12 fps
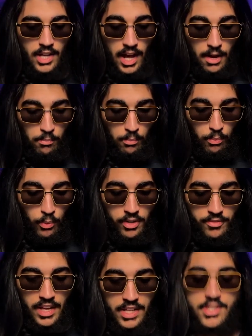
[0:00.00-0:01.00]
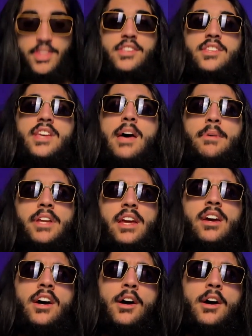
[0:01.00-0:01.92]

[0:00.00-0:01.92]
I would have guessed that this is ebony,